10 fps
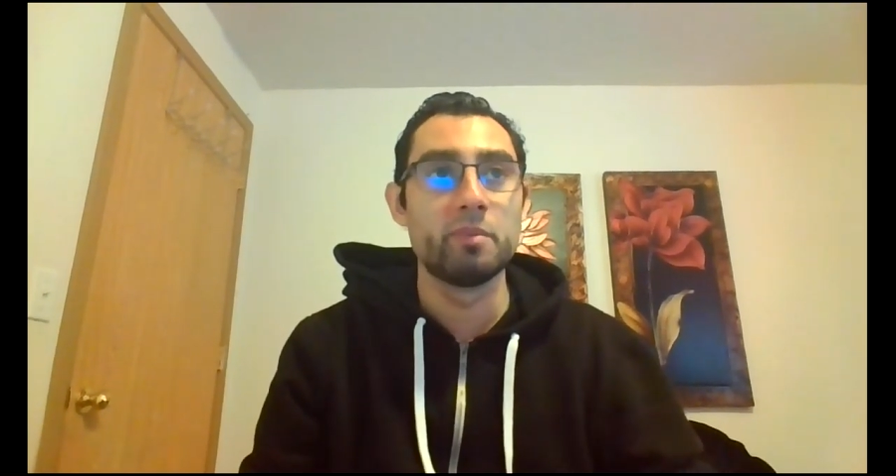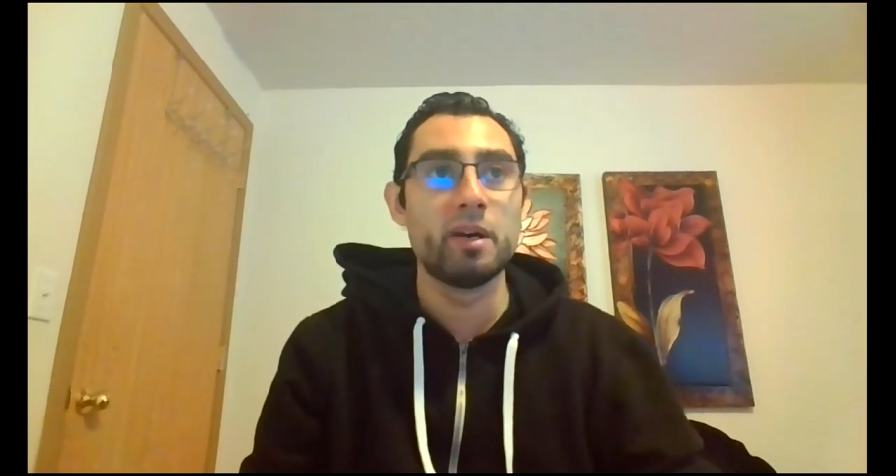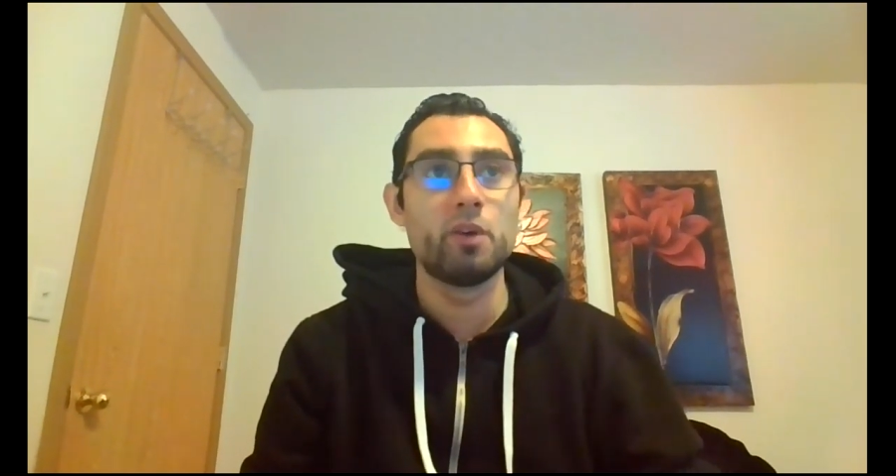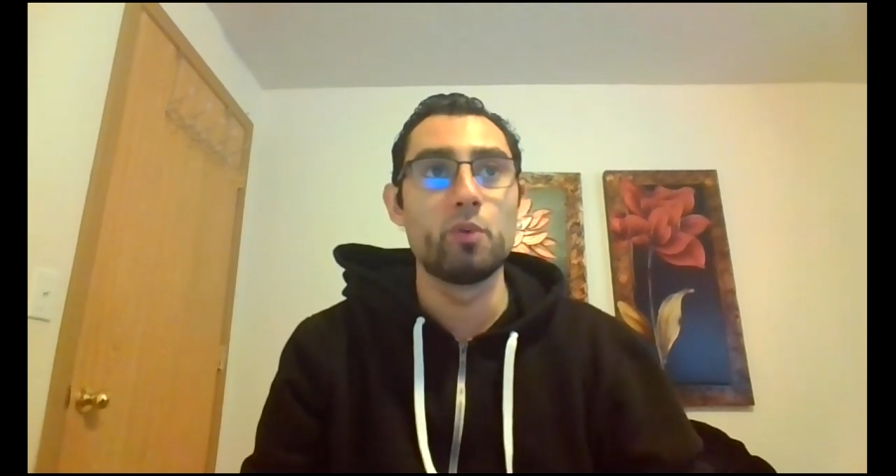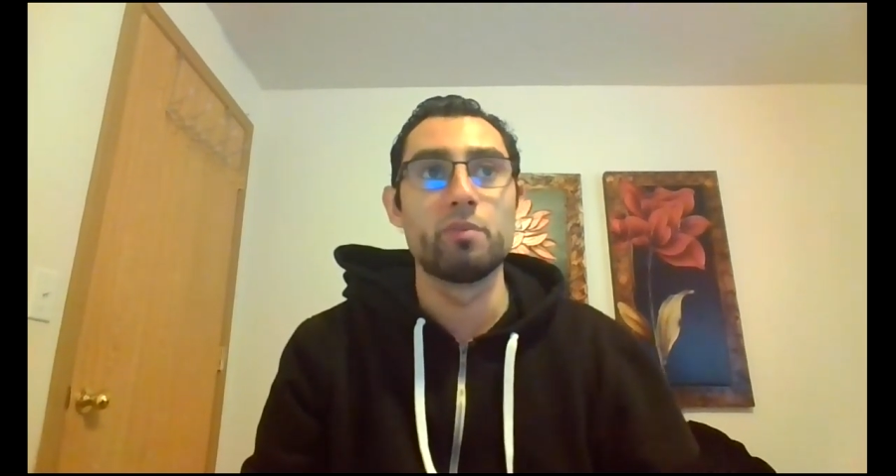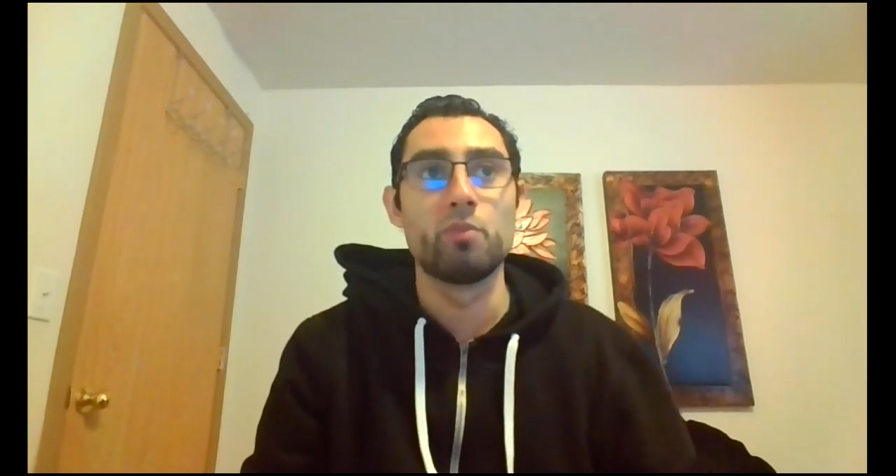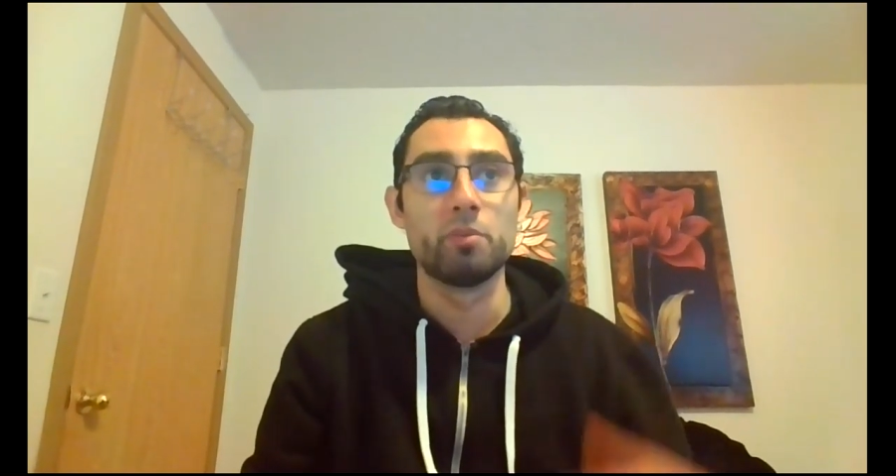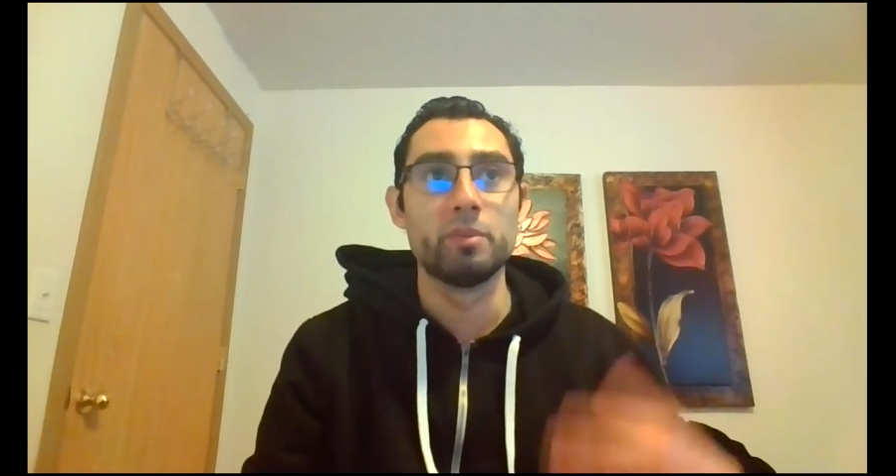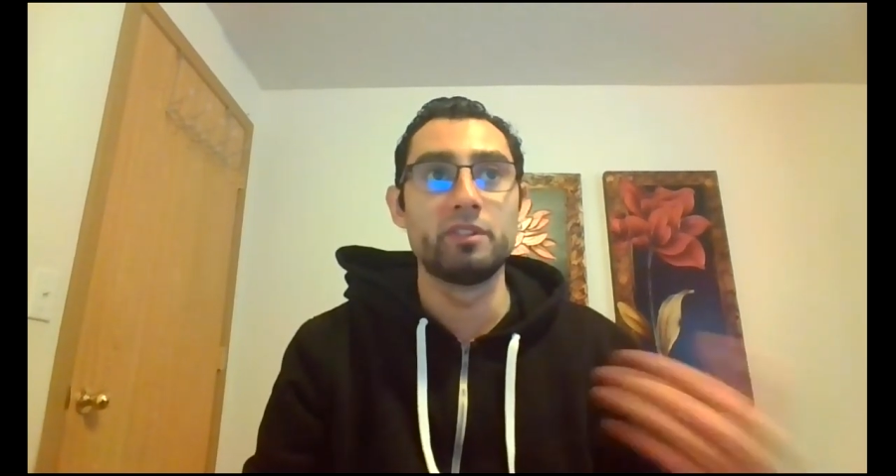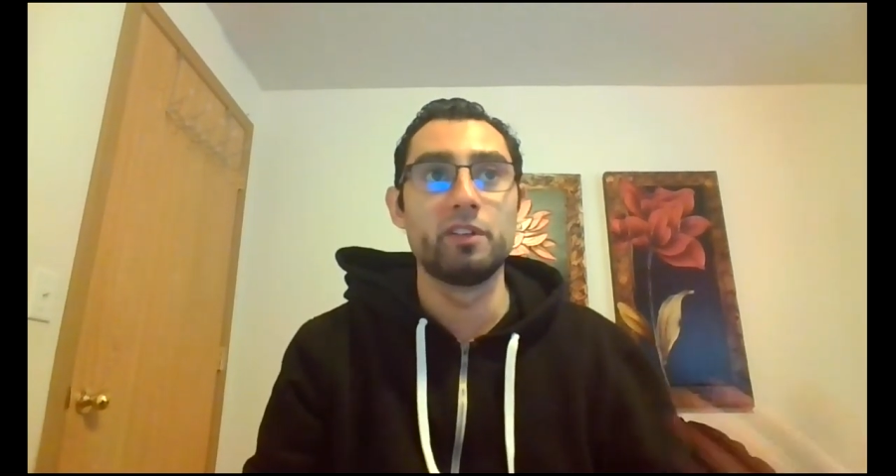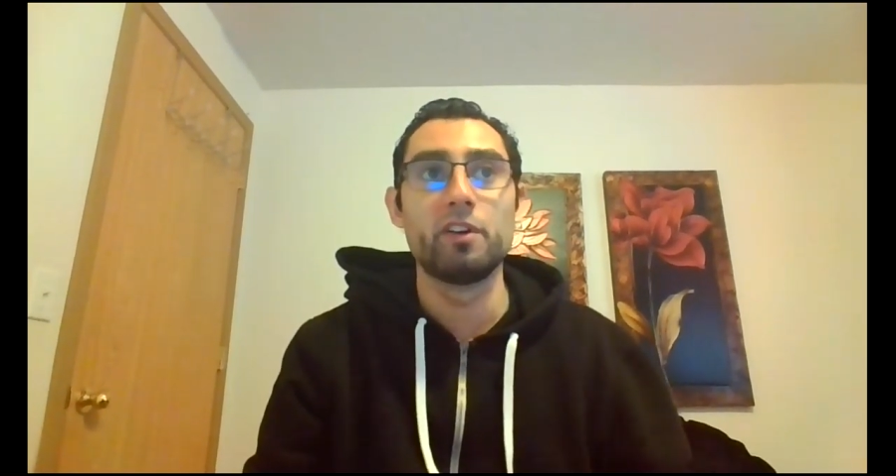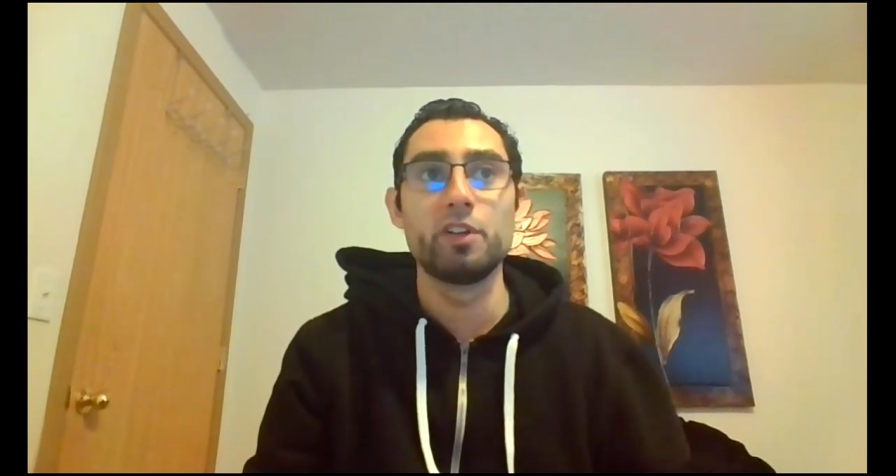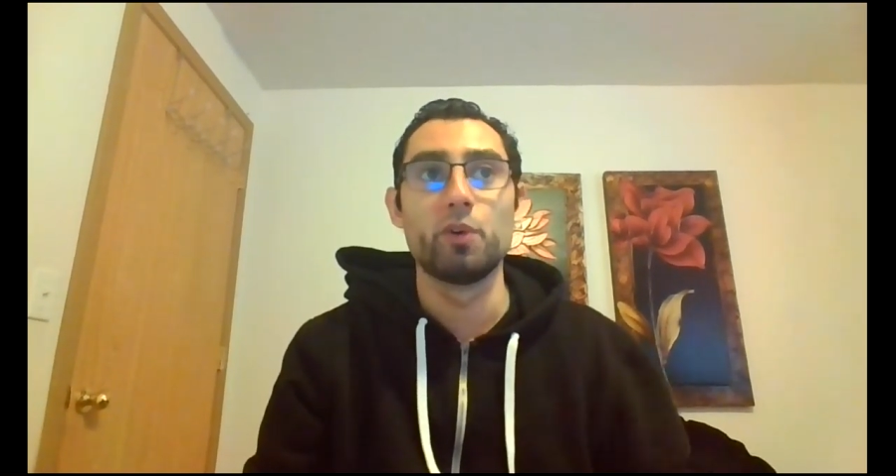out with more material,